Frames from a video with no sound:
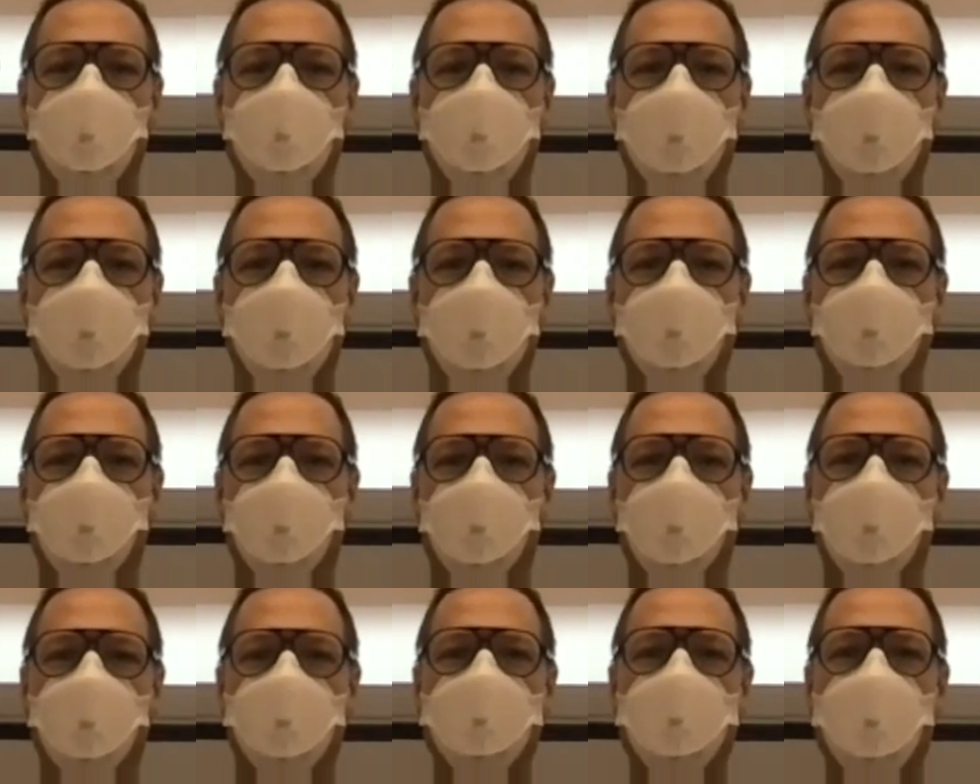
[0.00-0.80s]
I
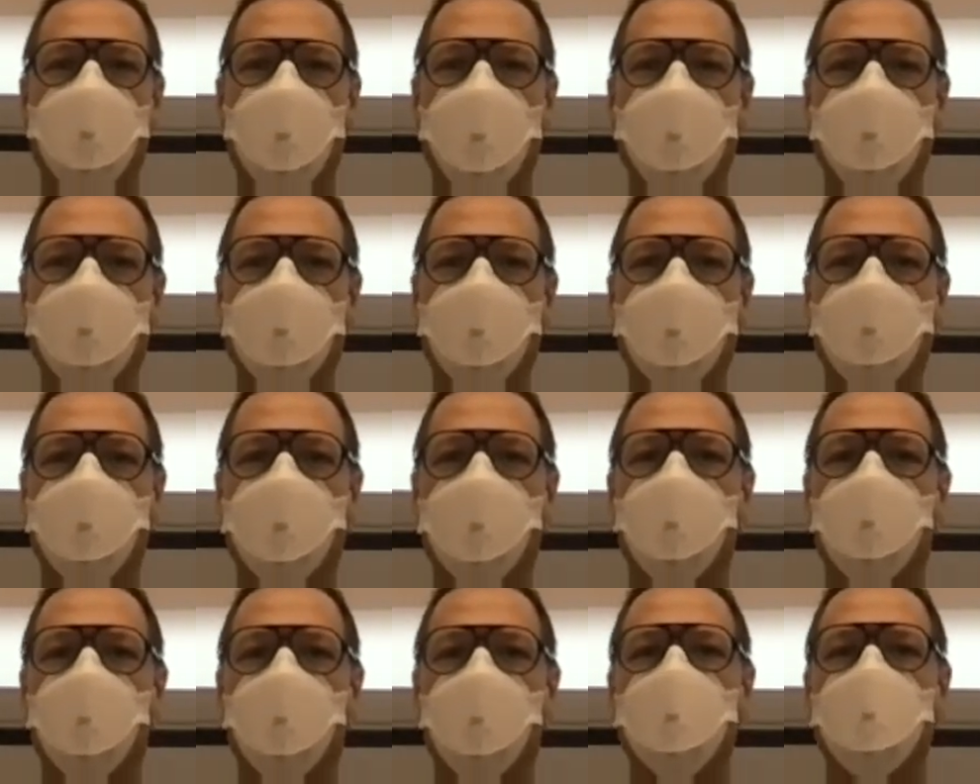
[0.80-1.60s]
have a dye
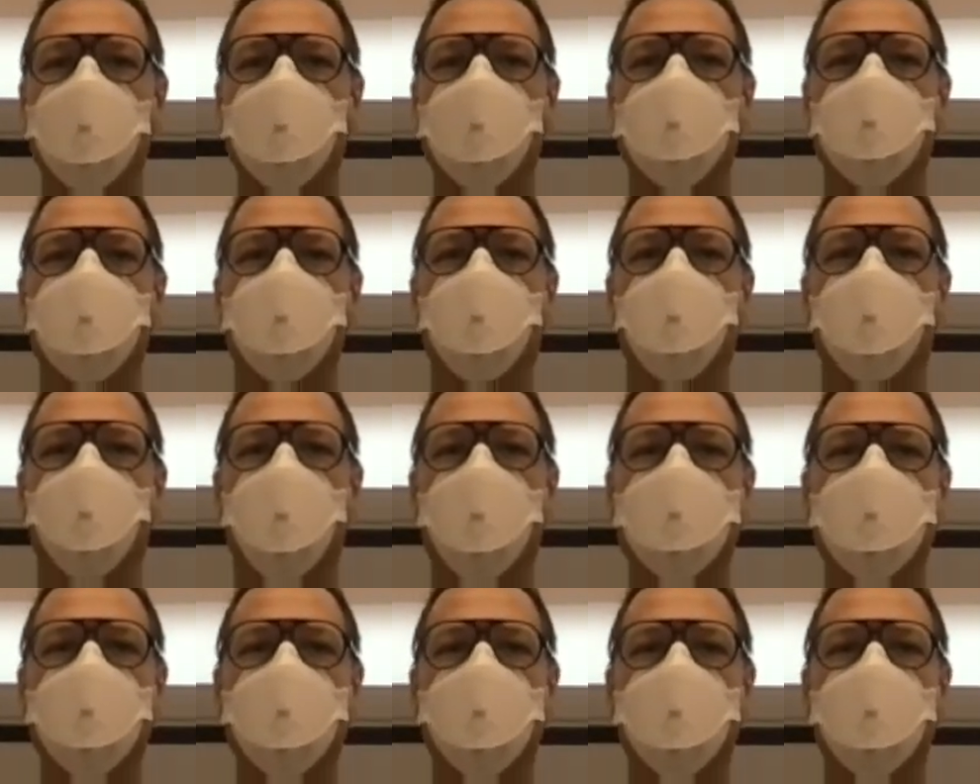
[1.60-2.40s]
here, which is
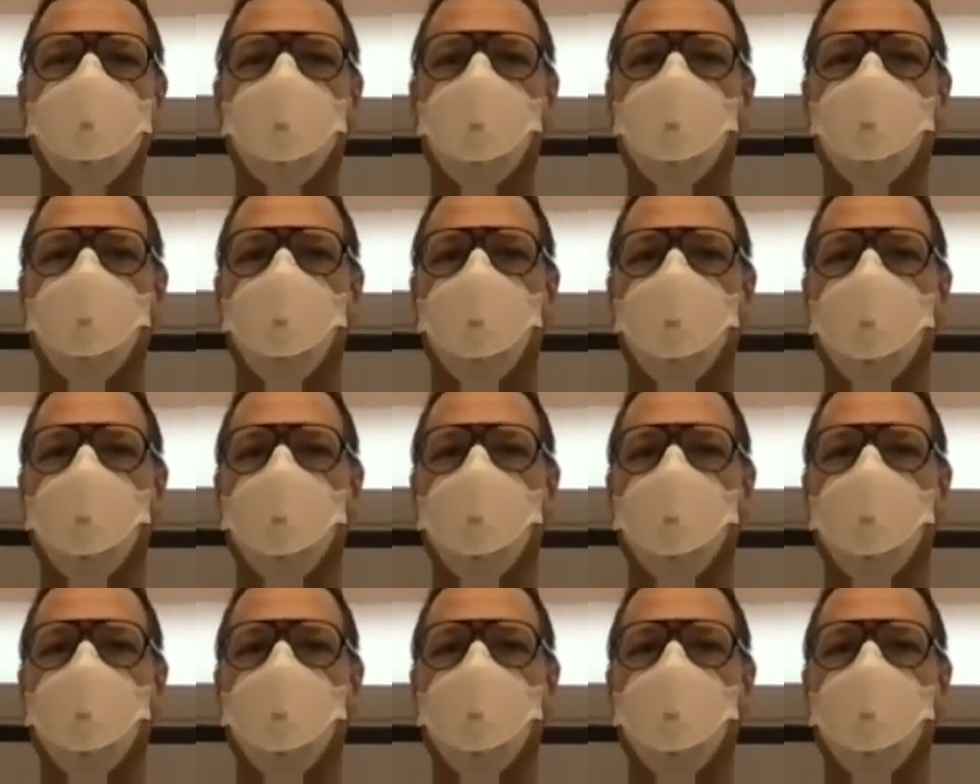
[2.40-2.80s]
fluorescent.